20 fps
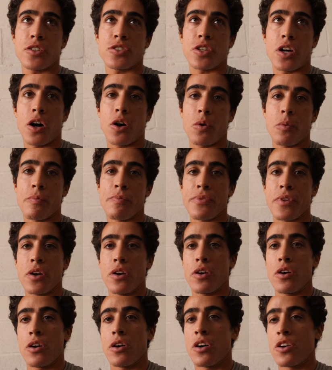So
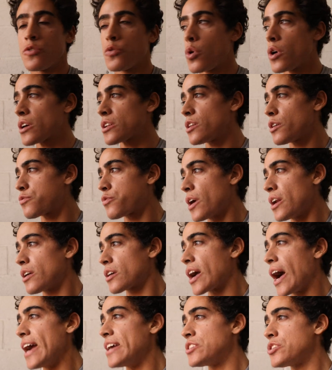forklift
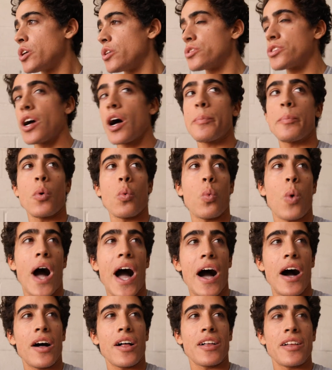rental guy shows up
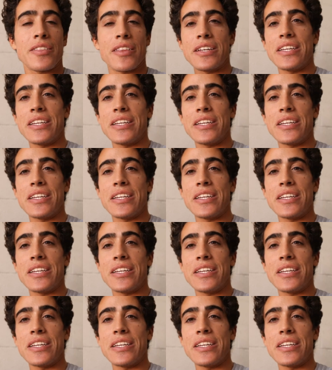while